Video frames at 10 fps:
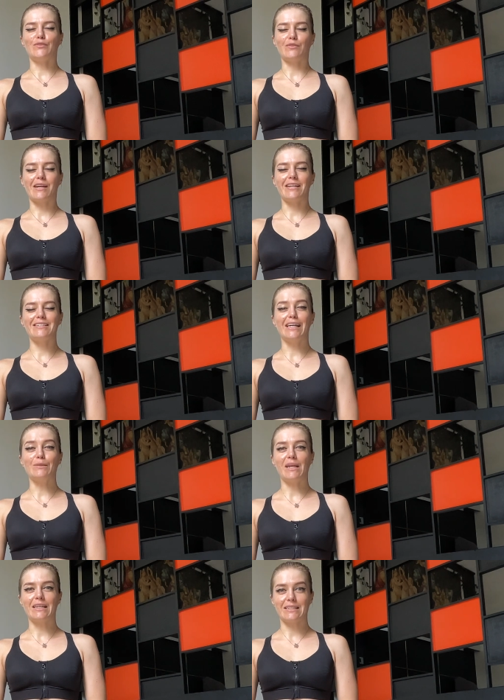your eyes
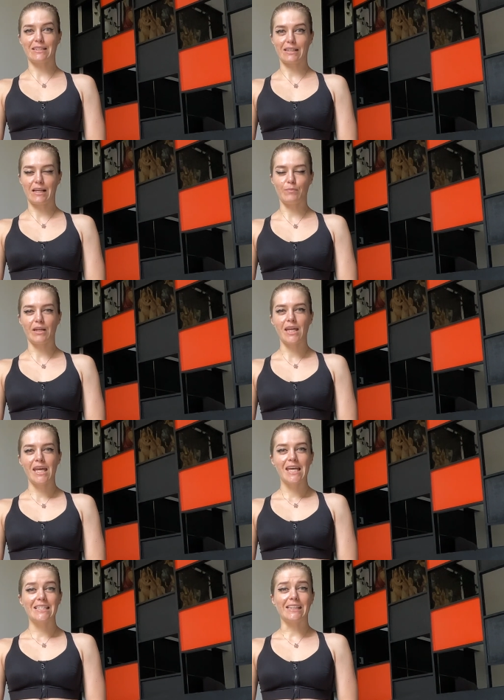and make a sankalpa.
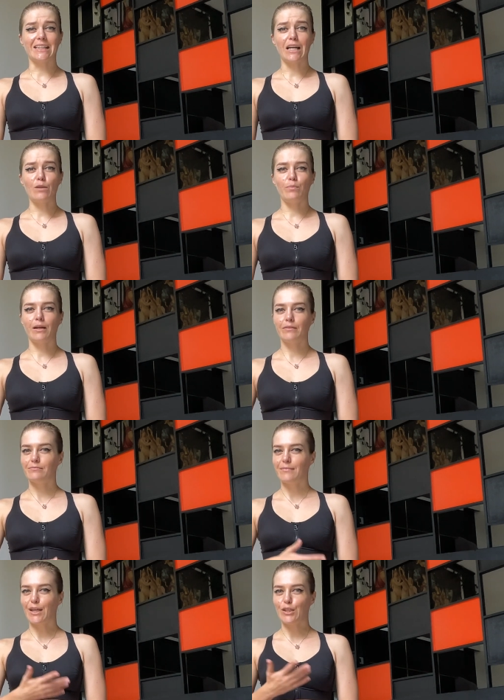Sankalpa,
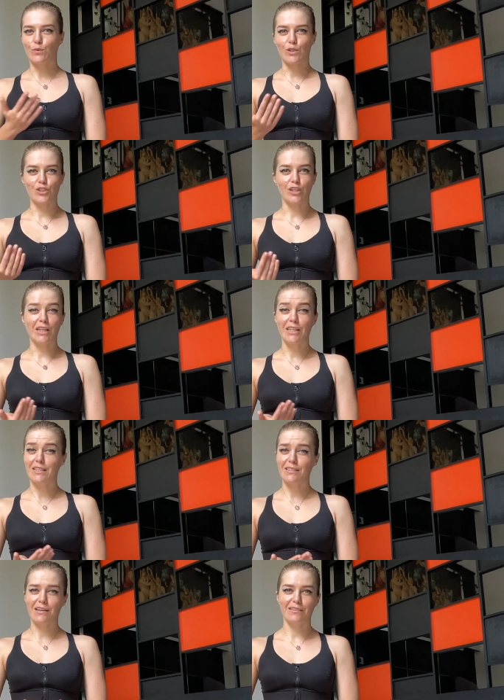any wish, any
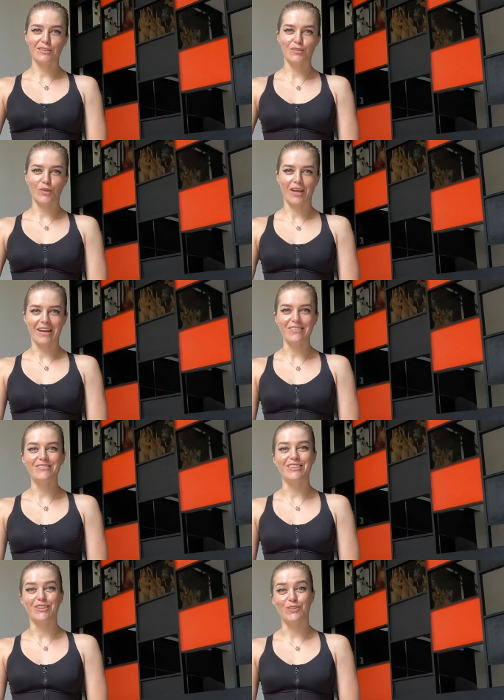desire that you have,
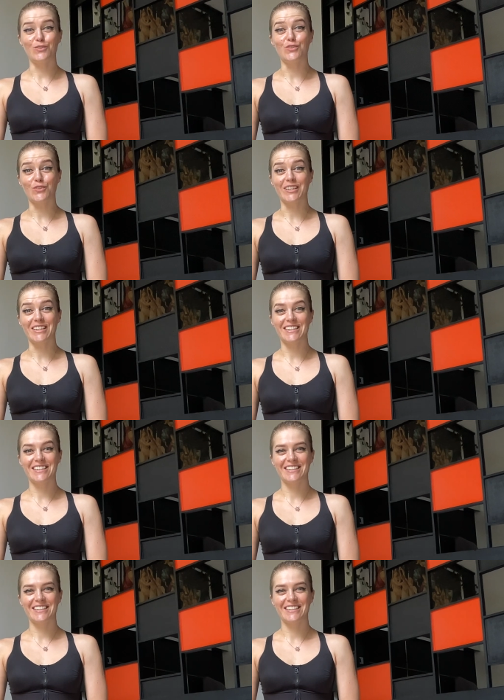you do it.